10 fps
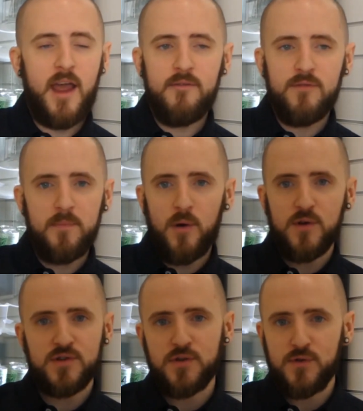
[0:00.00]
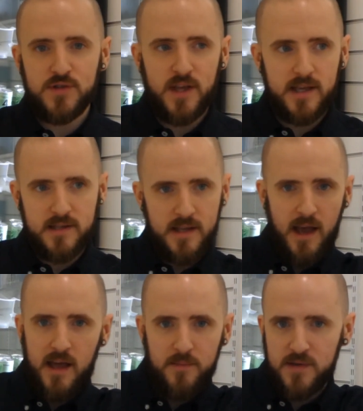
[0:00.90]
For every person who says
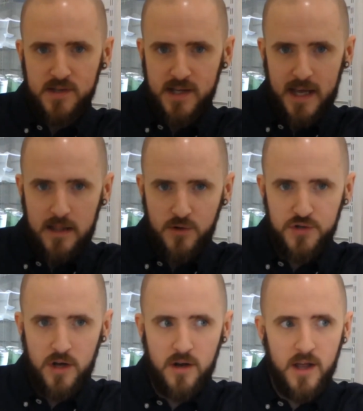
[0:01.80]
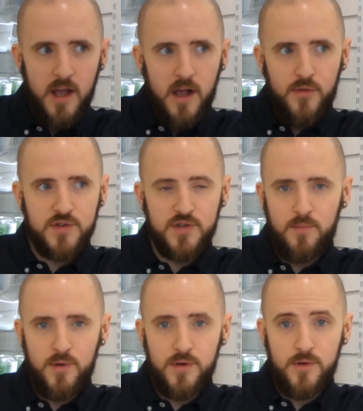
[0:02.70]
that cannabis is a killer drug, there's
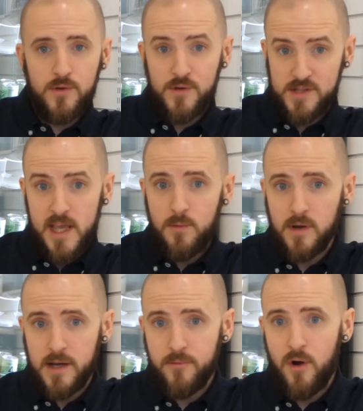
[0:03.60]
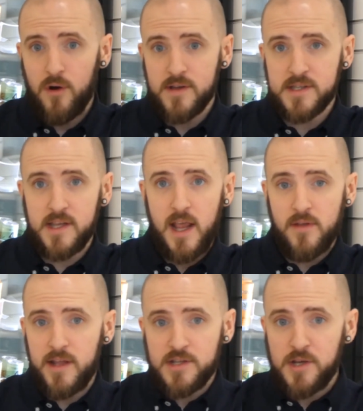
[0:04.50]
someone who's equally wrong
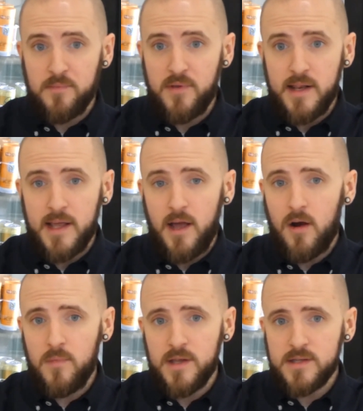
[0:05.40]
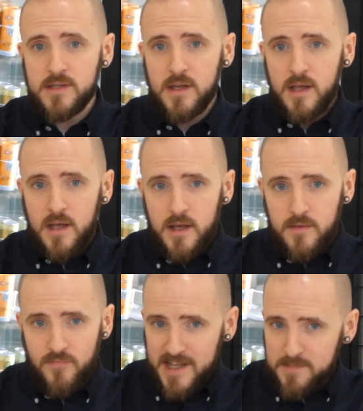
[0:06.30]
saying that it's completely harmless.
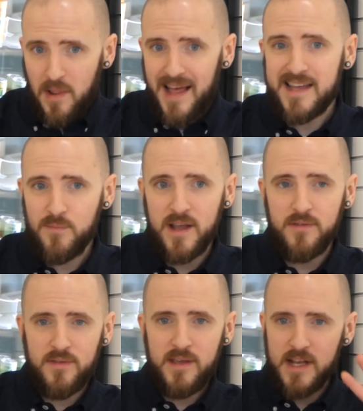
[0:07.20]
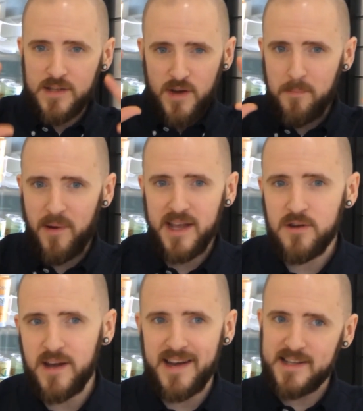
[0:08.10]
That's black and white thinking. It's very
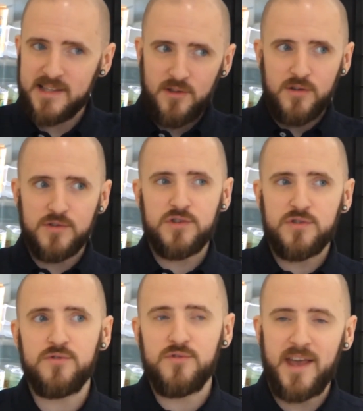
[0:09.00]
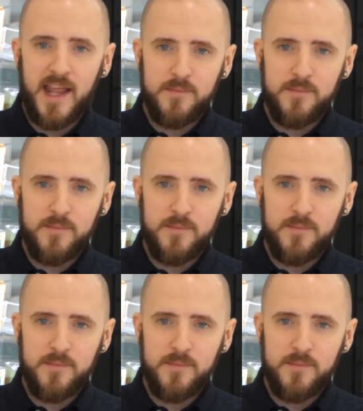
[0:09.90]
binary, and it's not true.